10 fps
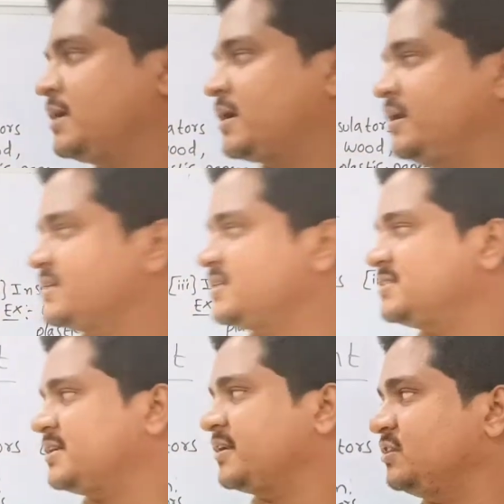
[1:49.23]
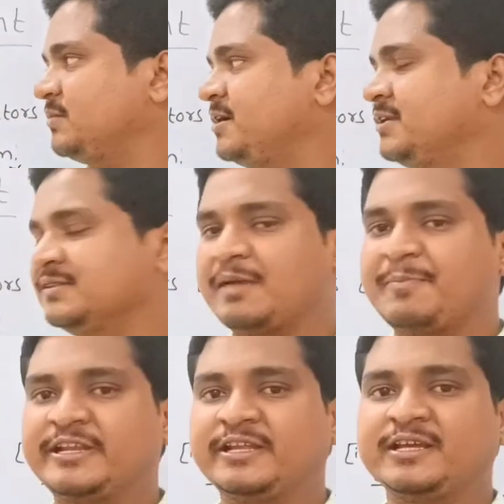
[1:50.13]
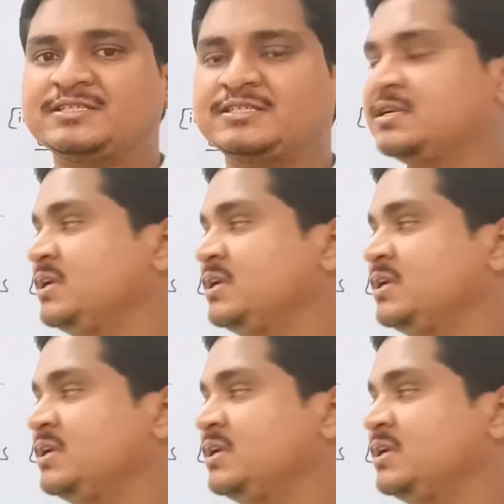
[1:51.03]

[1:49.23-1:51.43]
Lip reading: Conductors are nothing but the materials